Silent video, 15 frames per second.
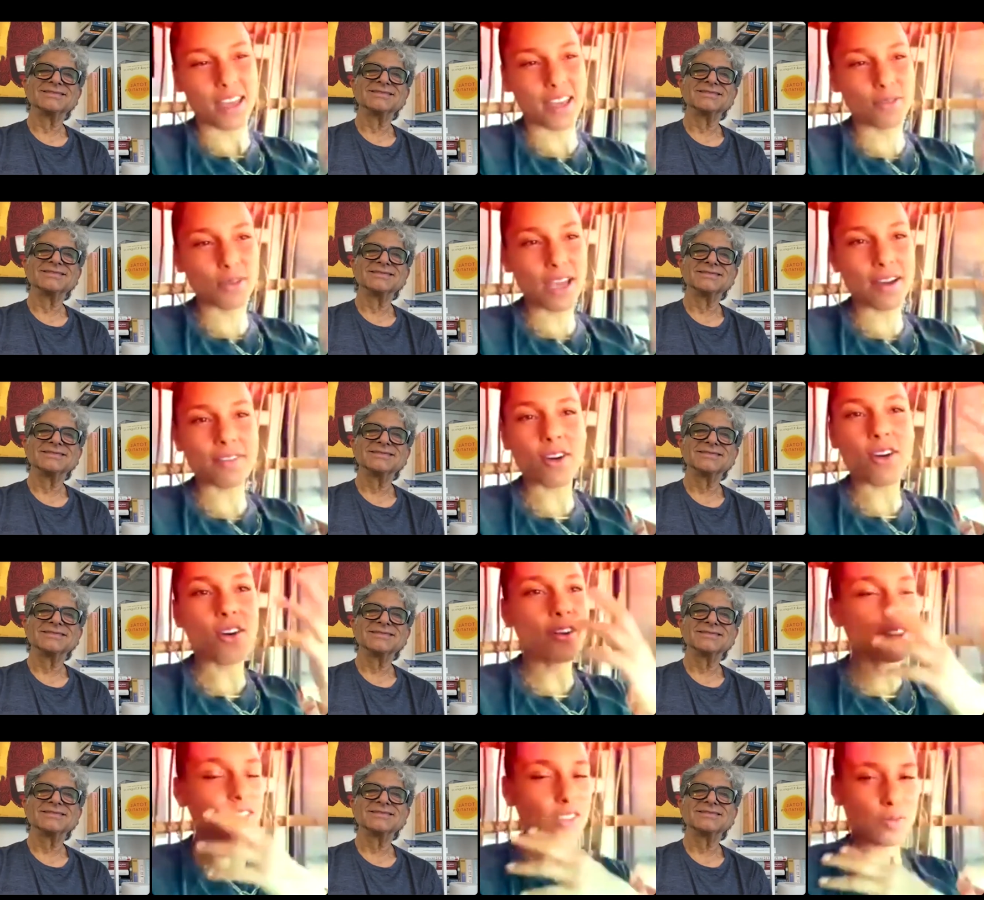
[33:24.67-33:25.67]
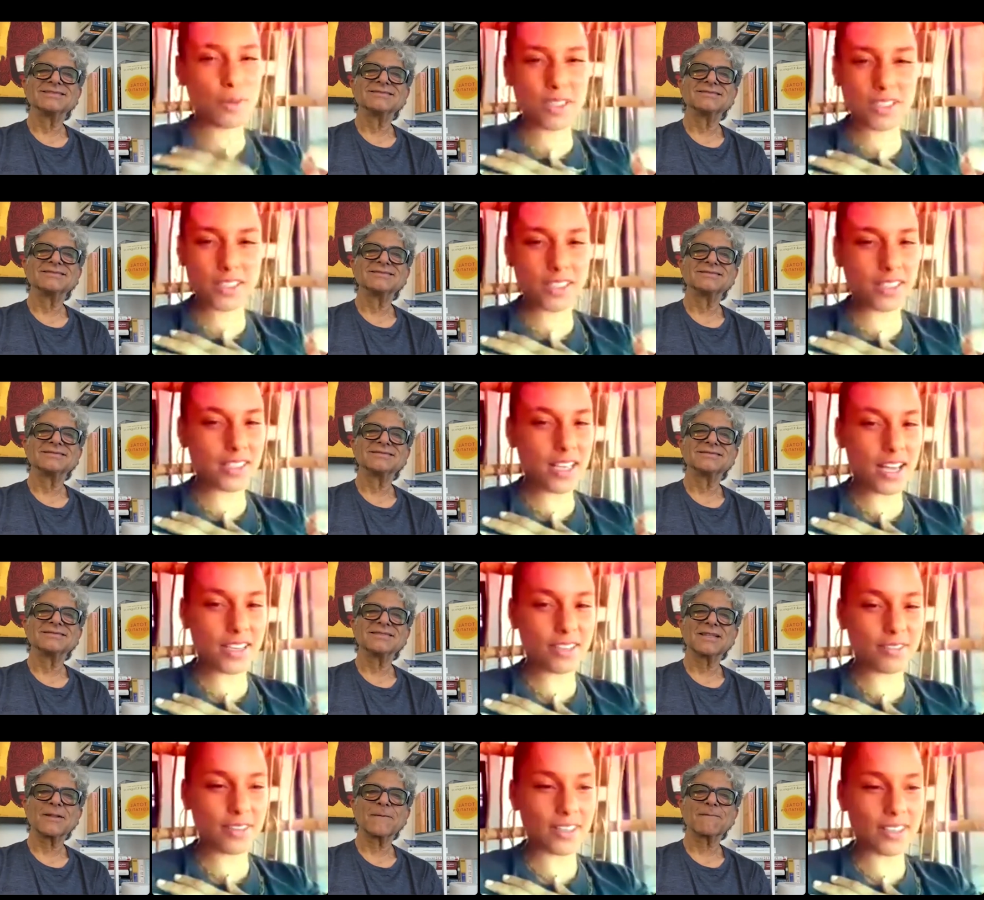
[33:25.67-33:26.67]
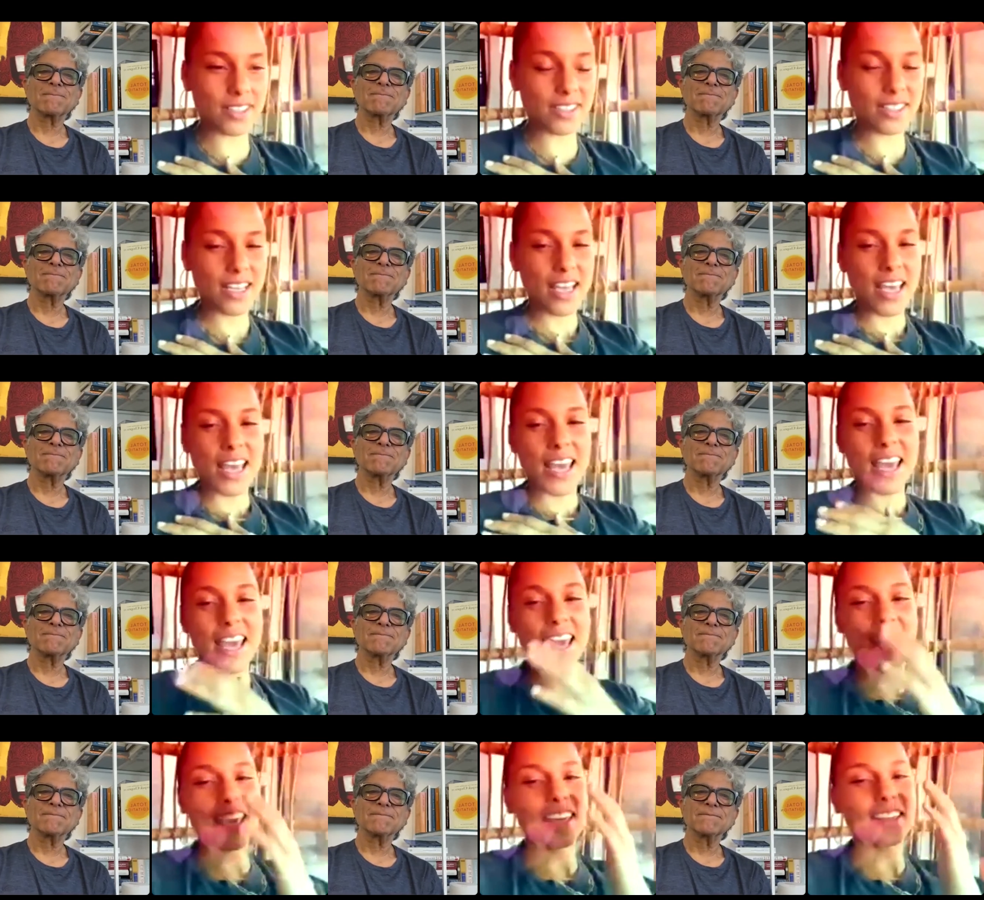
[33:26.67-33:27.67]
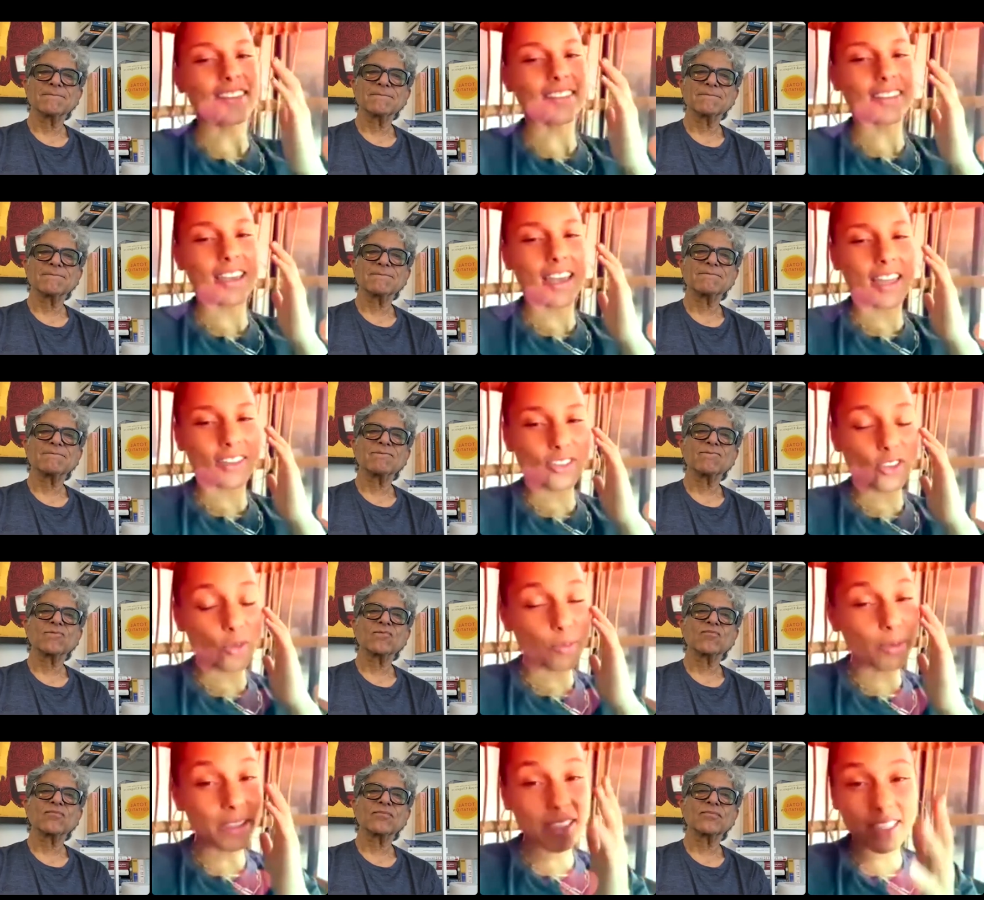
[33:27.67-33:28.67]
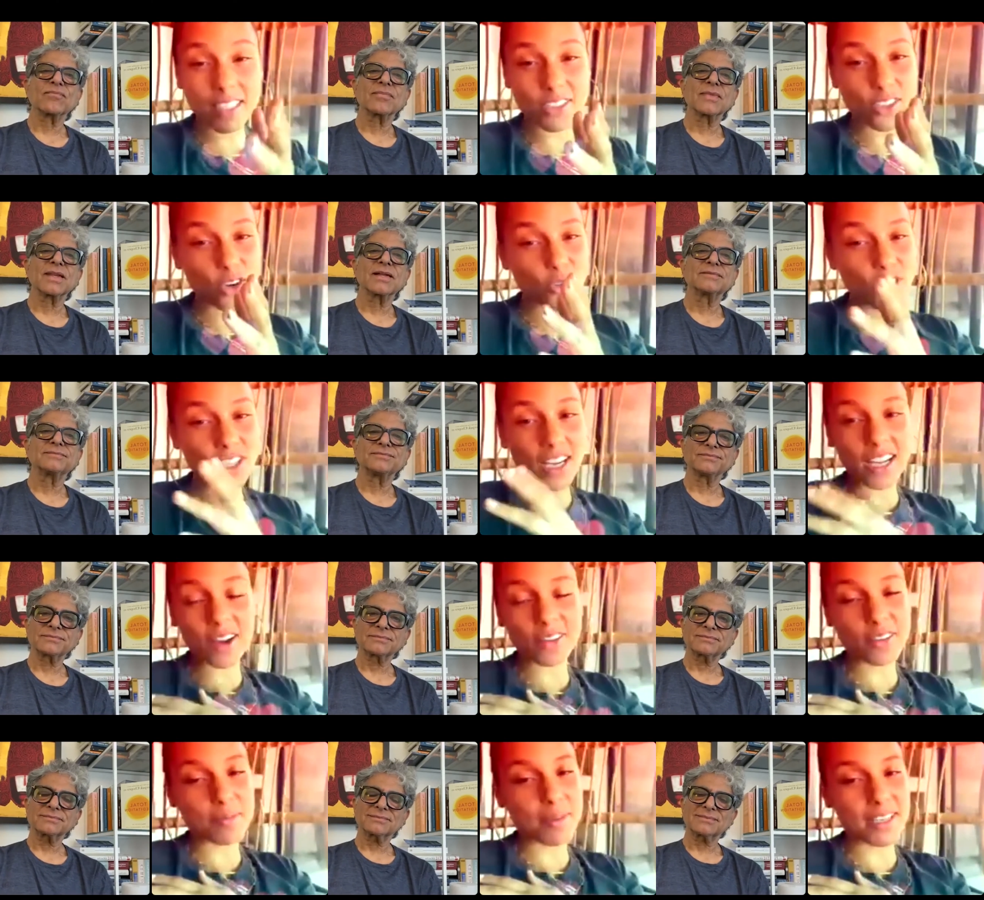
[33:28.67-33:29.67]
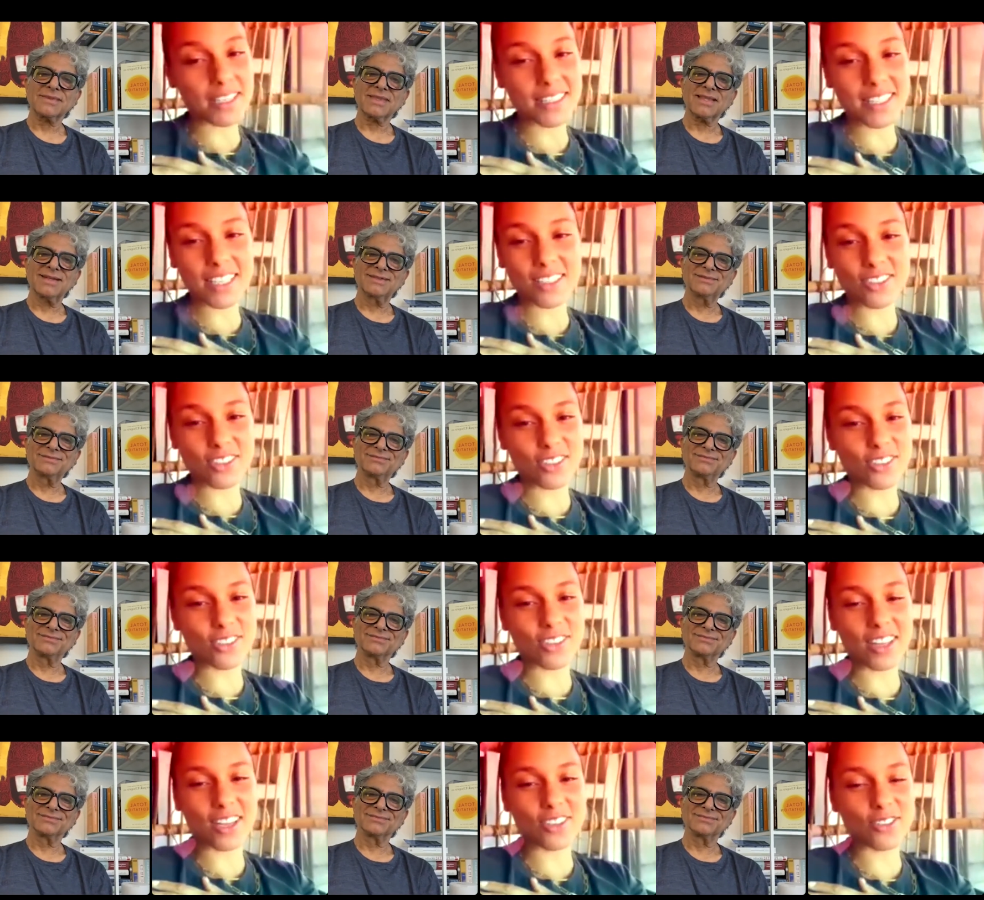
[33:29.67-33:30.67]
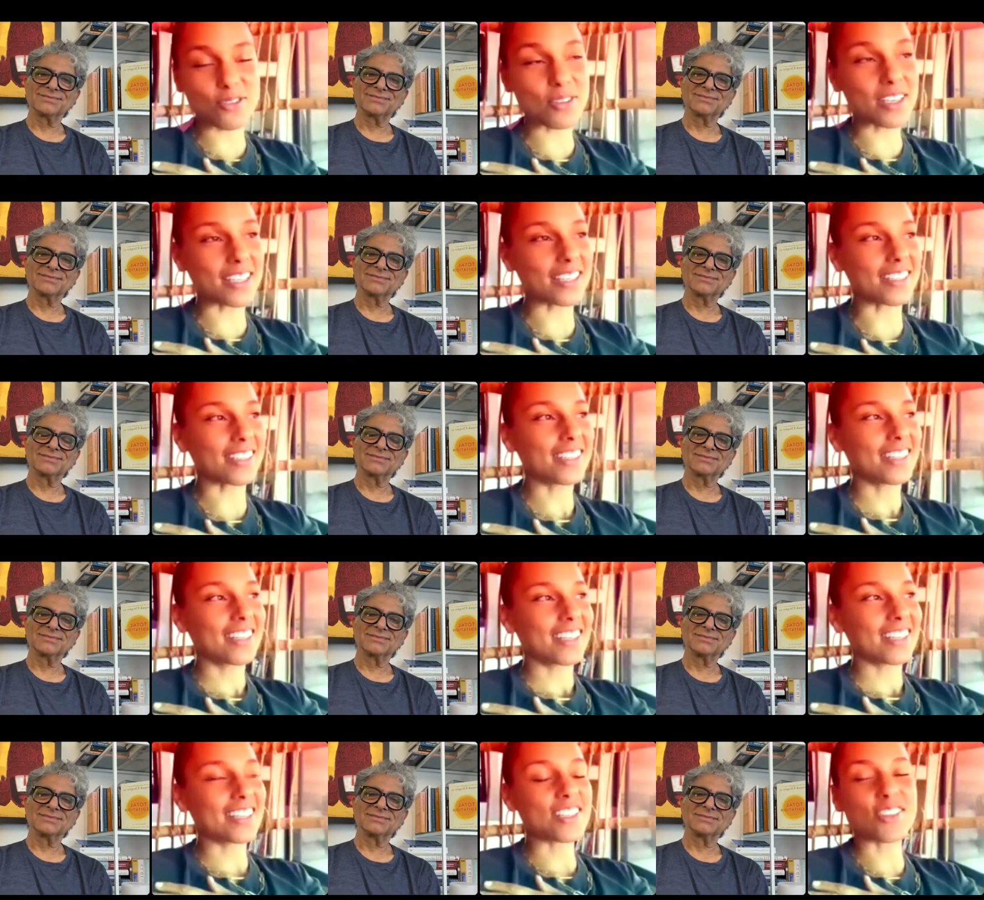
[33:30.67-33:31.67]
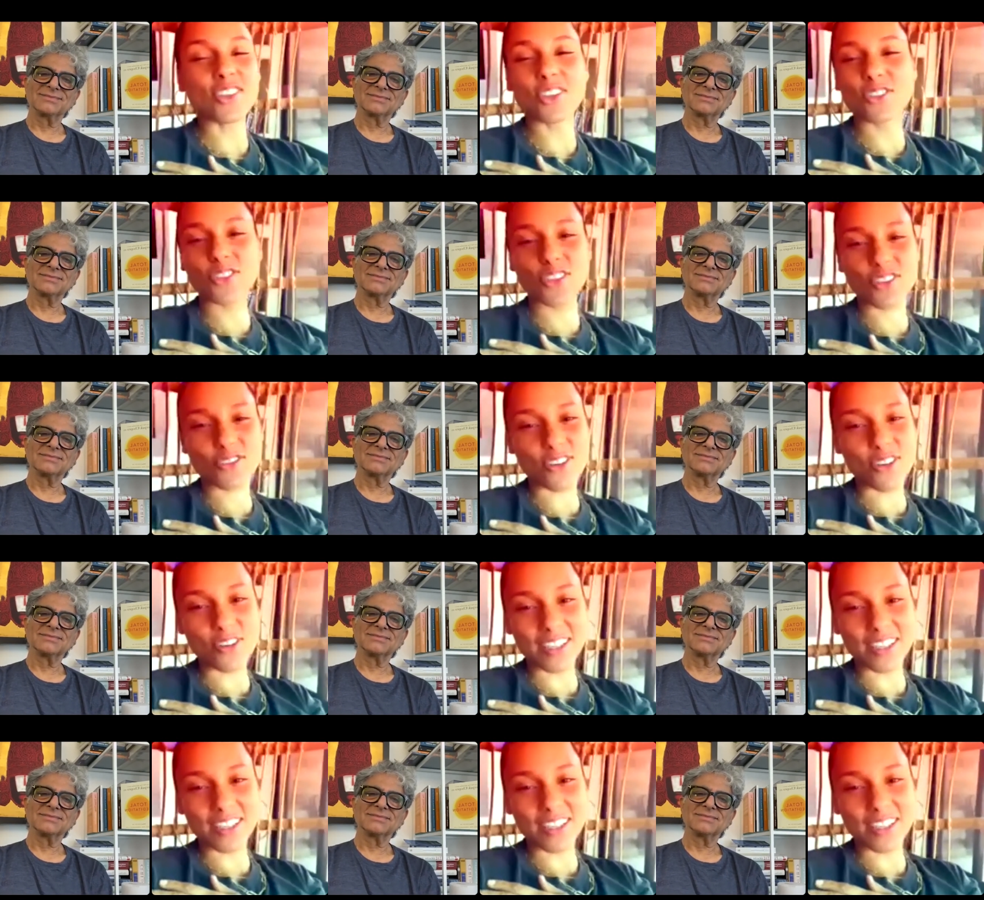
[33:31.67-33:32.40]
Speaker 1: and we have all these pieces inside of us. And, and so please go check out the meditation so that you can continue to grow